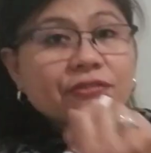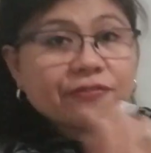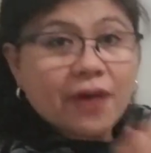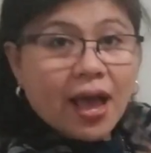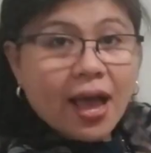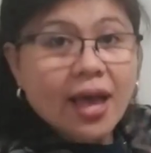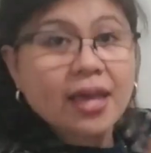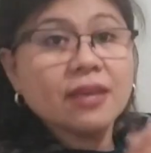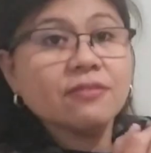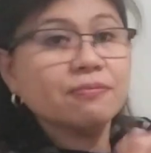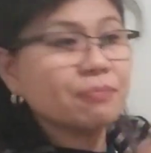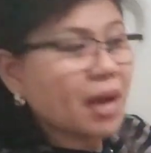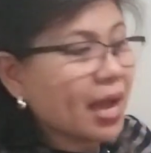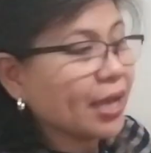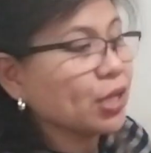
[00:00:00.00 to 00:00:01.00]
5
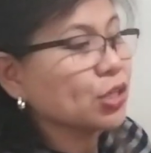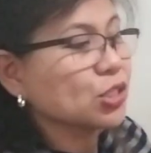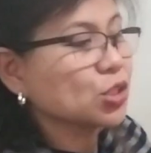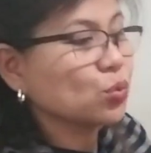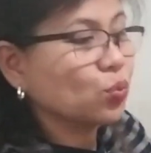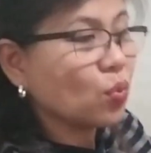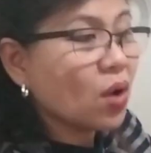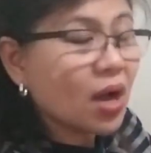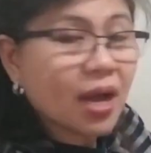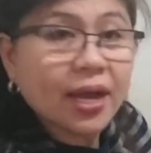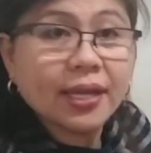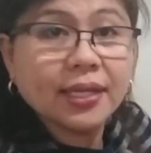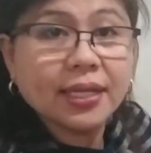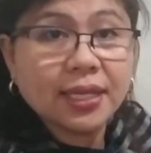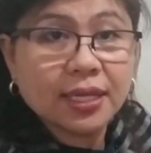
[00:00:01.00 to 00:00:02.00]
minus
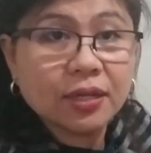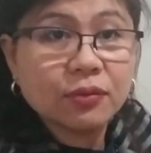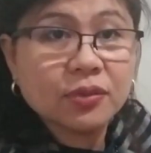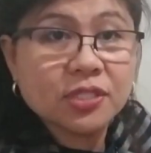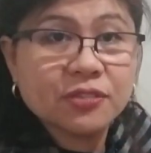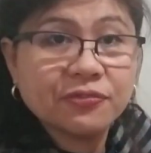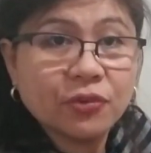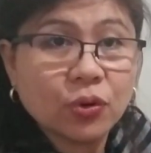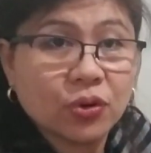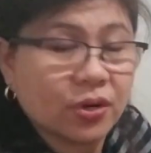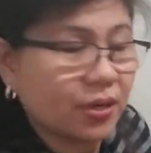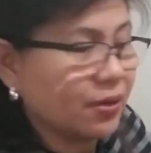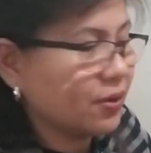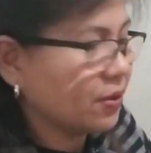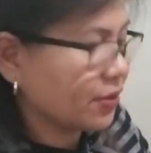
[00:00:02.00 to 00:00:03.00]
1 equals 4.
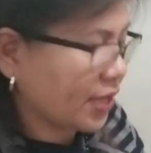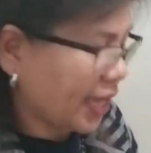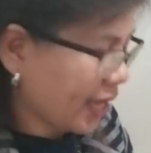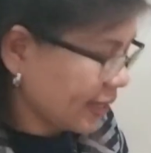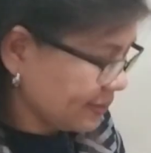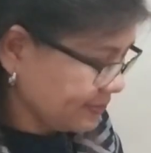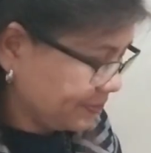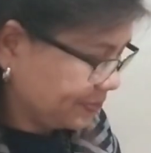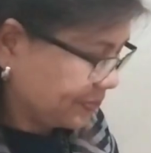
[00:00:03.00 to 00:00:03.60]
Okay?